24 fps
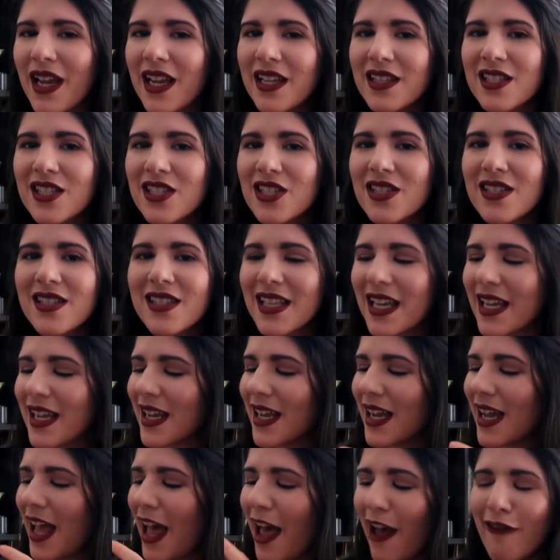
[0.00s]
It's just like
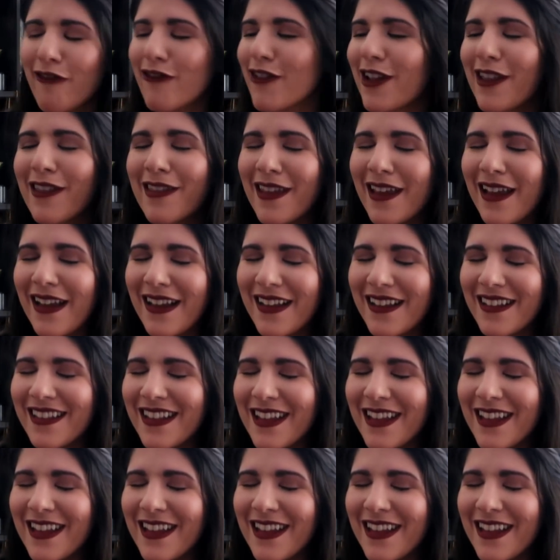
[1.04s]
everything